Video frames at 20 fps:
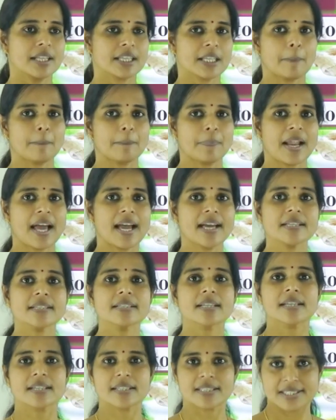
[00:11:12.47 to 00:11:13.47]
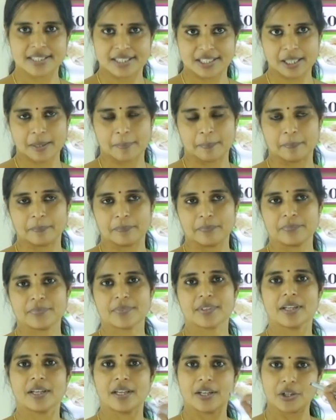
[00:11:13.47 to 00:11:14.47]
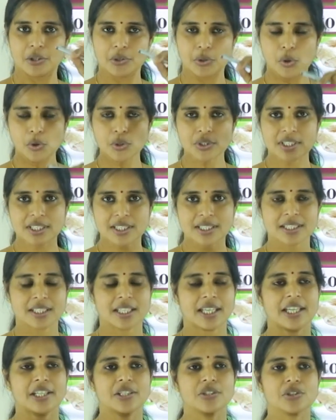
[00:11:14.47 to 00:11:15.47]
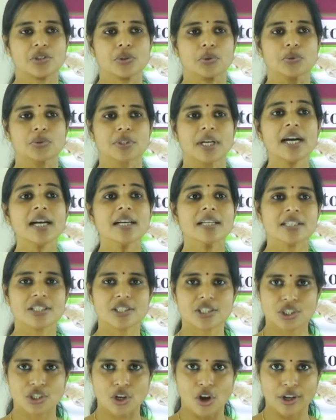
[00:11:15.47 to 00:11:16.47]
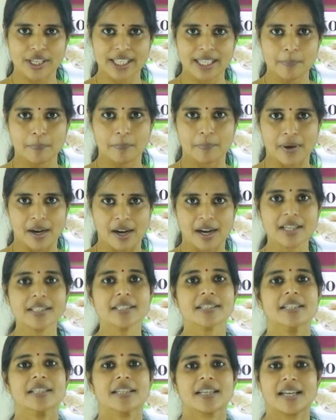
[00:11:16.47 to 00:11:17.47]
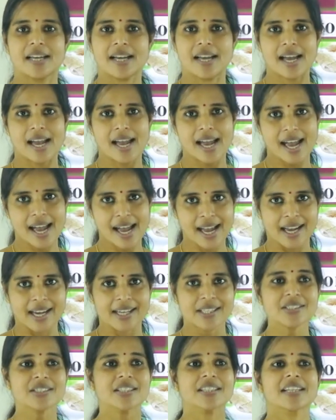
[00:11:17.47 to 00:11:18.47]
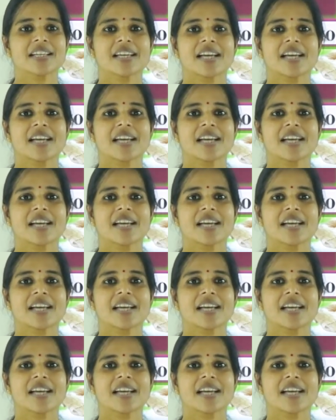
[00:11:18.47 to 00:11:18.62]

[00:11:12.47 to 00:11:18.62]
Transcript: The plant stem grows into the soil part and